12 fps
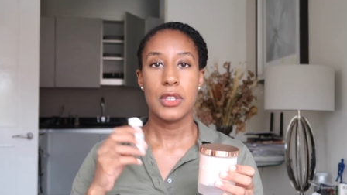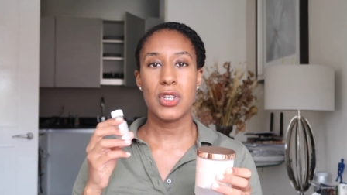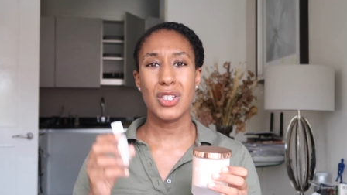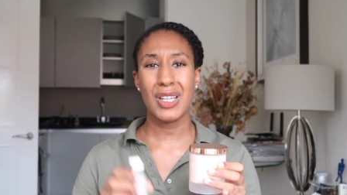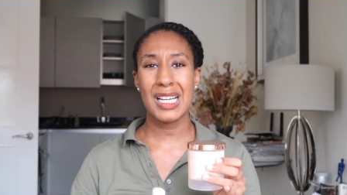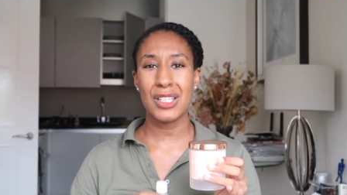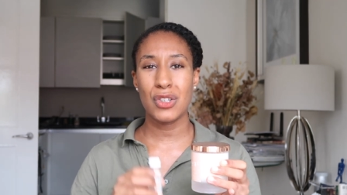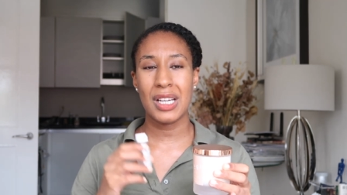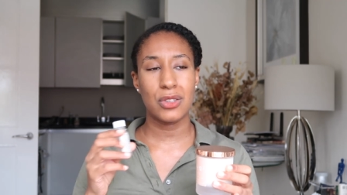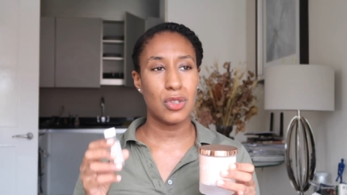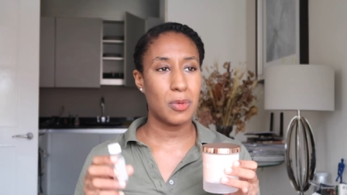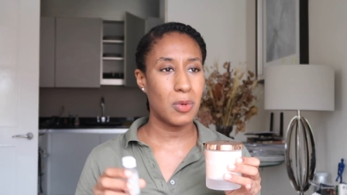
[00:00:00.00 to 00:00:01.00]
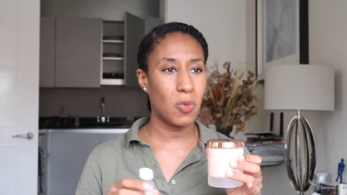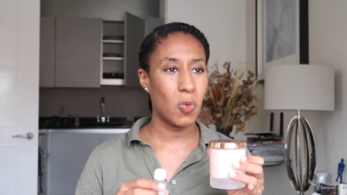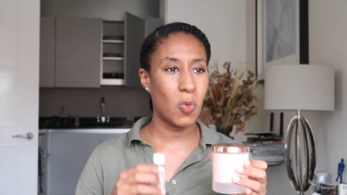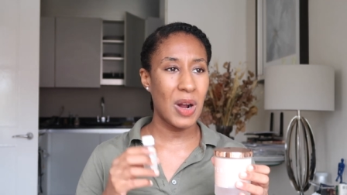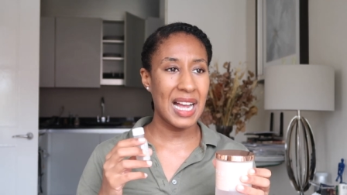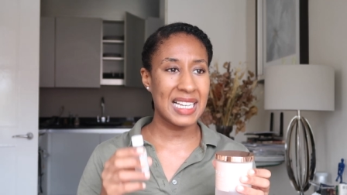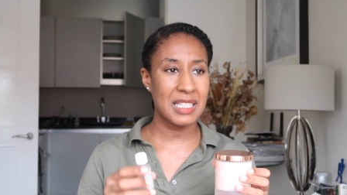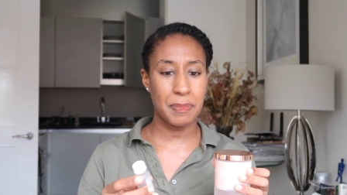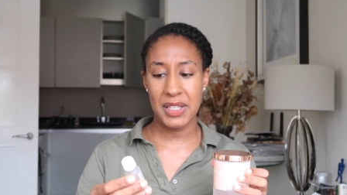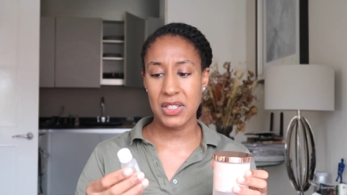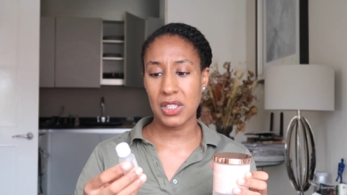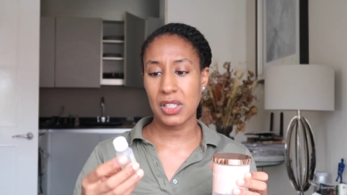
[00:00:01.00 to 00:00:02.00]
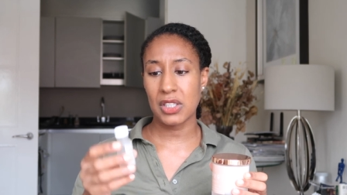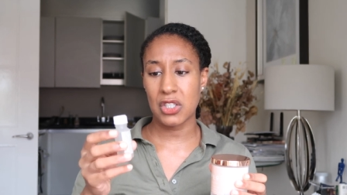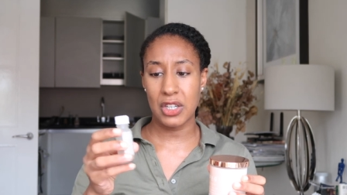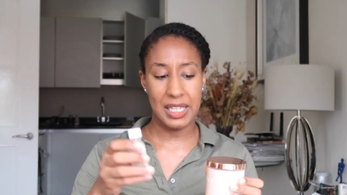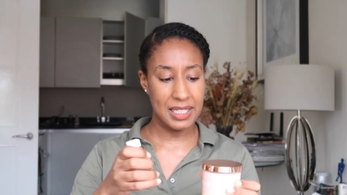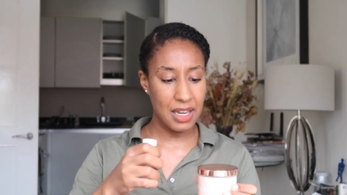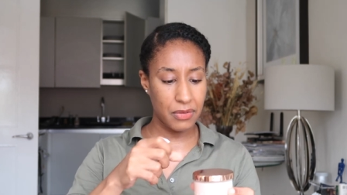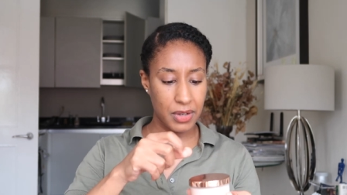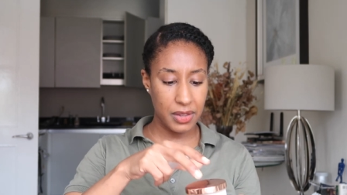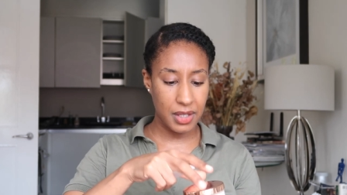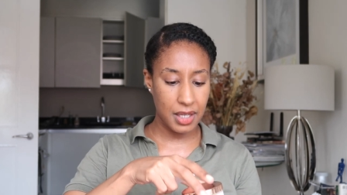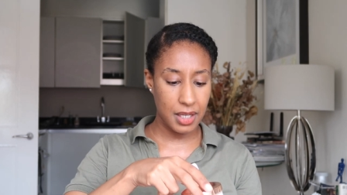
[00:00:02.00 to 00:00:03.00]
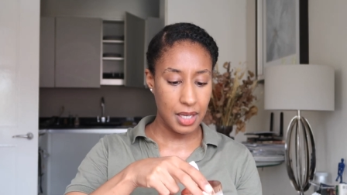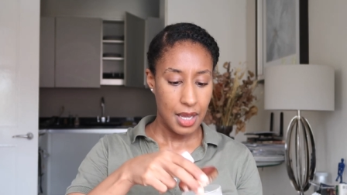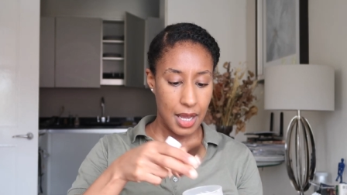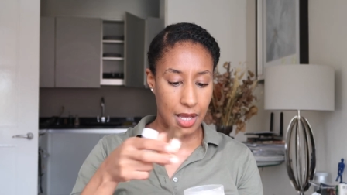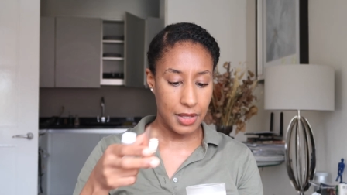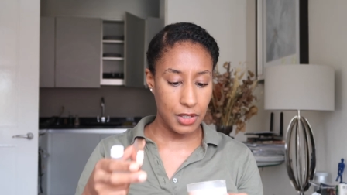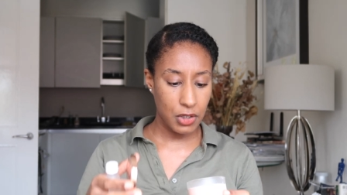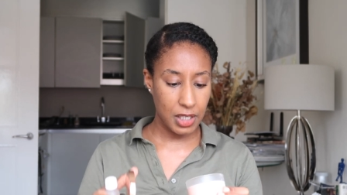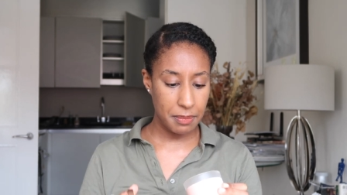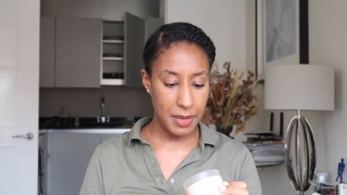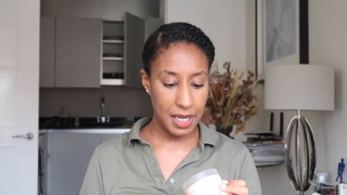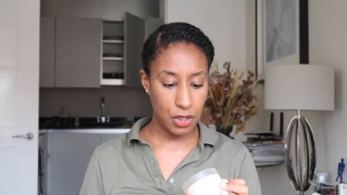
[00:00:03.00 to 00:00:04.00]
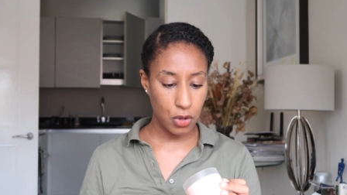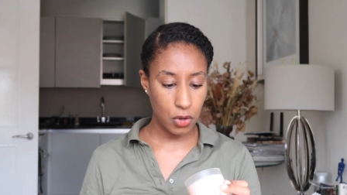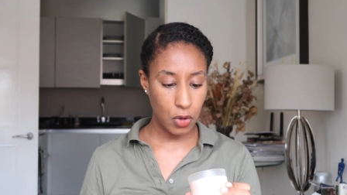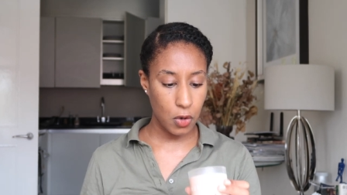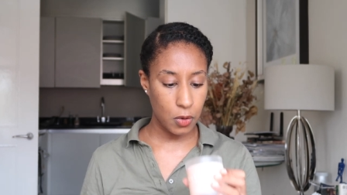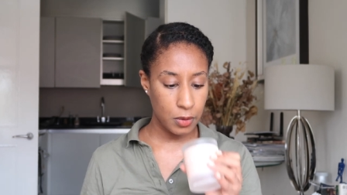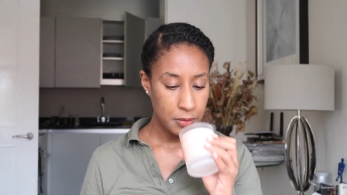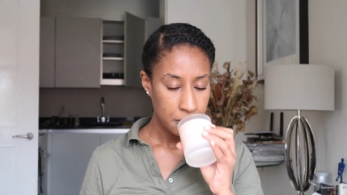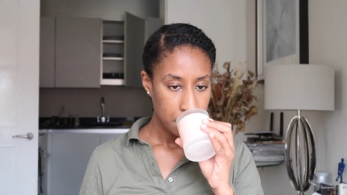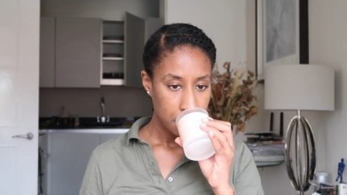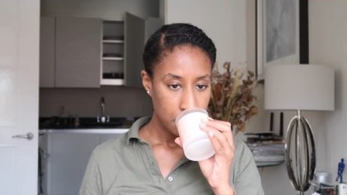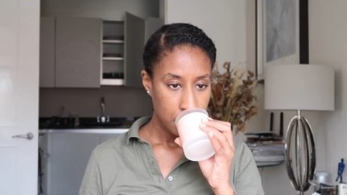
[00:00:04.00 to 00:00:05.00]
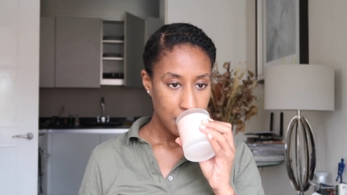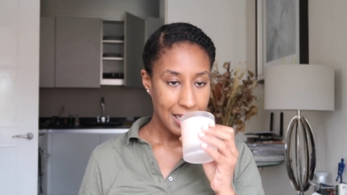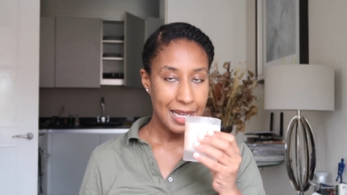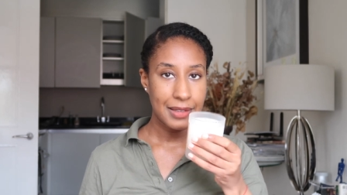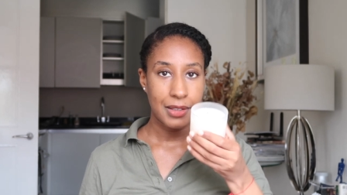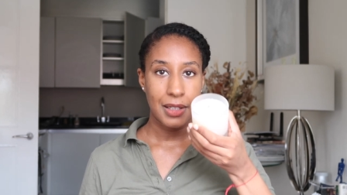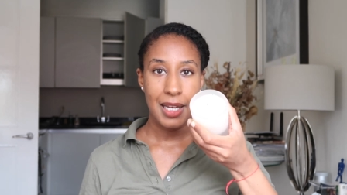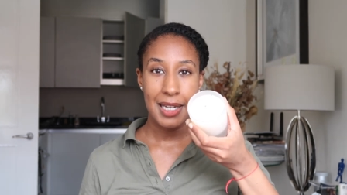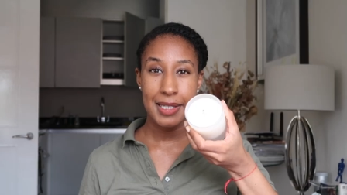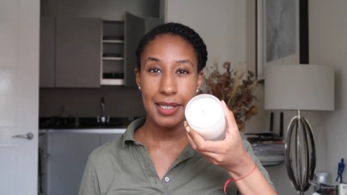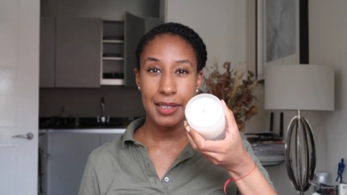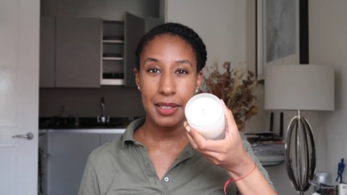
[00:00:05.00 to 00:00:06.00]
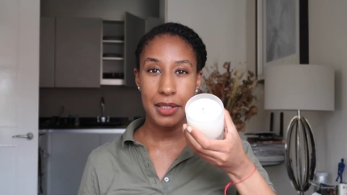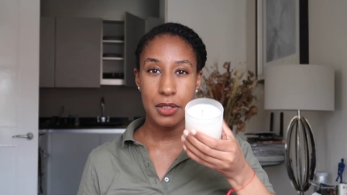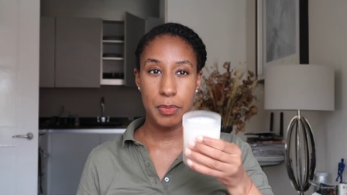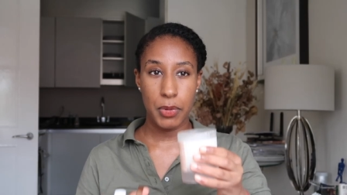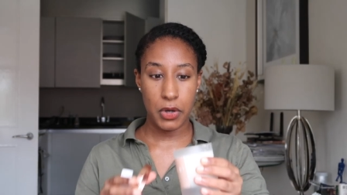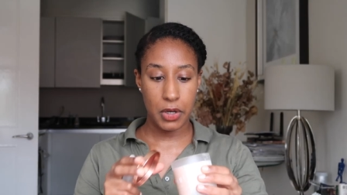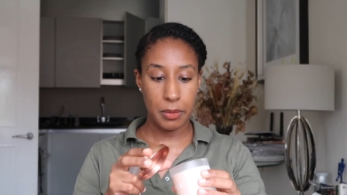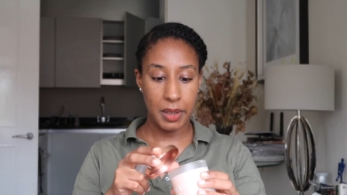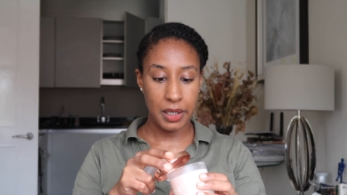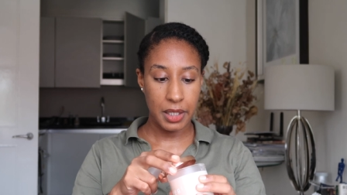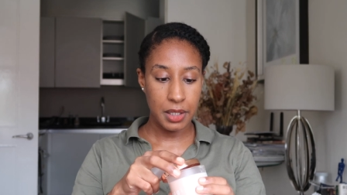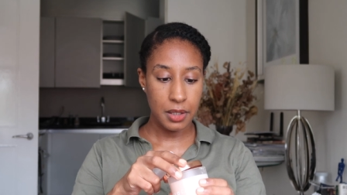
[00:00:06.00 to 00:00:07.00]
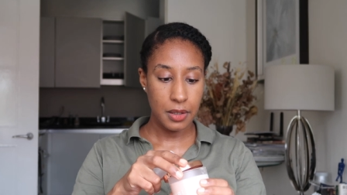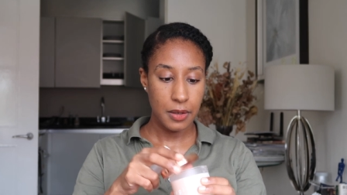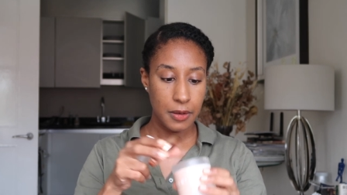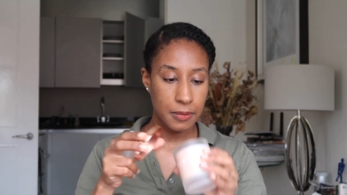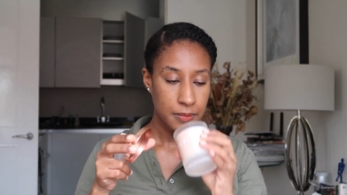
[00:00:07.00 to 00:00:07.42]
So you get the wax petals, you get everything, and then you can make your own candle. I still didn't burn mine.